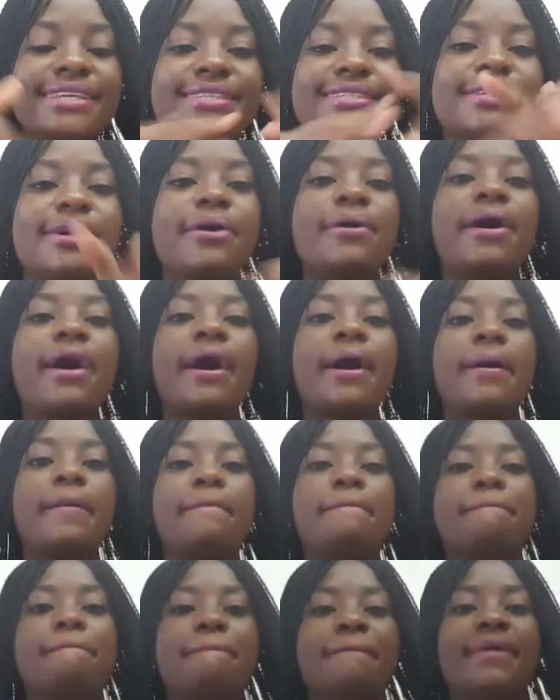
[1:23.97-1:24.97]
So,
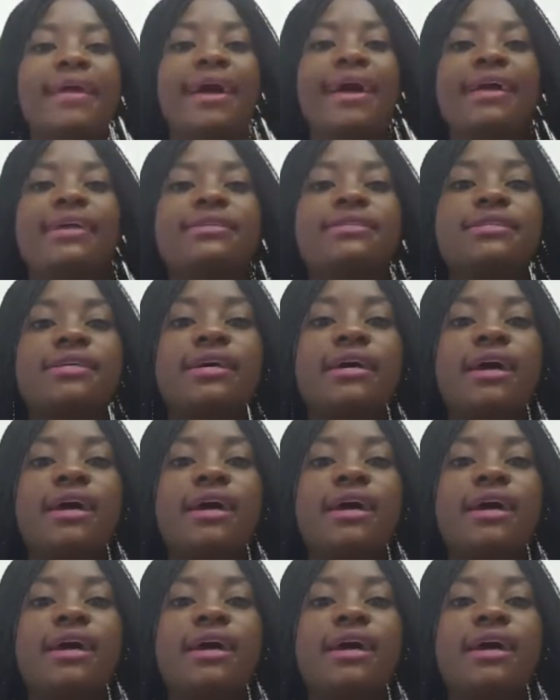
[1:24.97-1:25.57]
guys,